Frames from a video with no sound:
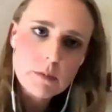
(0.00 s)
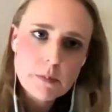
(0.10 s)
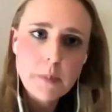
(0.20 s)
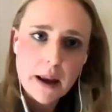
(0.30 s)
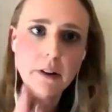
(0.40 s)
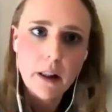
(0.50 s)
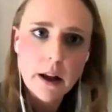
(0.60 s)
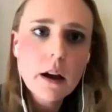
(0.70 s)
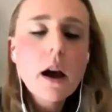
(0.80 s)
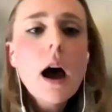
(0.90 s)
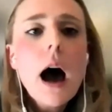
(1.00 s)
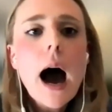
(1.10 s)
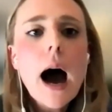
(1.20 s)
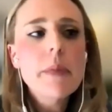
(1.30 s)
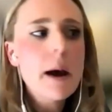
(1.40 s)
basically.
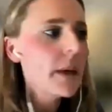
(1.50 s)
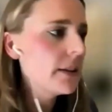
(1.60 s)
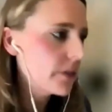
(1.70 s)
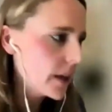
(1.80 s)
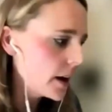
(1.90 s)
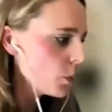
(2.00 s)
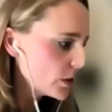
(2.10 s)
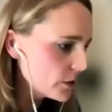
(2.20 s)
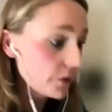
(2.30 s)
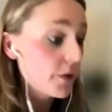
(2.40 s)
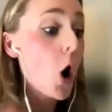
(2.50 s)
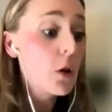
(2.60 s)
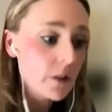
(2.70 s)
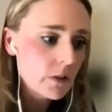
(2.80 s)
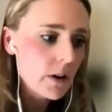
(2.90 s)
That means that it would sort of
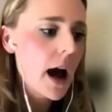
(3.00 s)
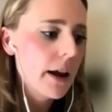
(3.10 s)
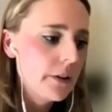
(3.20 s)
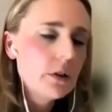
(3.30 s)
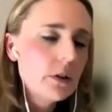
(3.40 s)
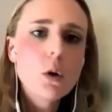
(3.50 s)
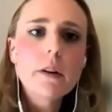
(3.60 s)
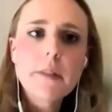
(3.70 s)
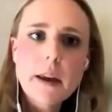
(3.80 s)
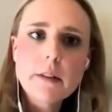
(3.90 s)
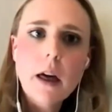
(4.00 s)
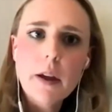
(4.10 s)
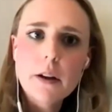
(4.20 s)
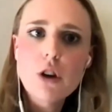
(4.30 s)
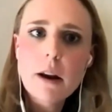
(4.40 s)
override all of these
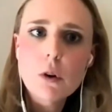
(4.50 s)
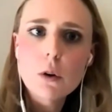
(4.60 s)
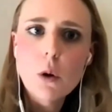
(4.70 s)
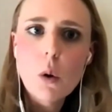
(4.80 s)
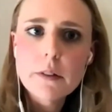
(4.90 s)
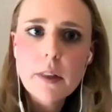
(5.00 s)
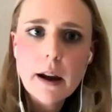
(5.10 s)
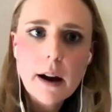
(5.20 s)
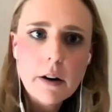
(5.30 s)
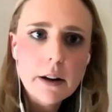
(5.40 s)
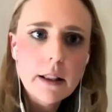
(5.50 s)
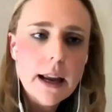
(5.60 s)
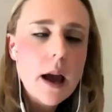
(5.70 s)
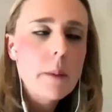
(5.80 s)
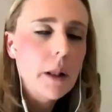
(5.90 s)
other general laws that
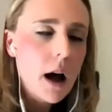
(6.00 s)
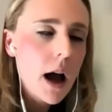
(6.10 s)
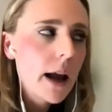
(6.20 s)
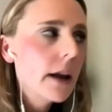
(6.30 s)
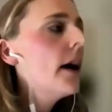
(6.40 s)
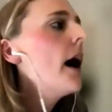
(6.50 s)
currently apply.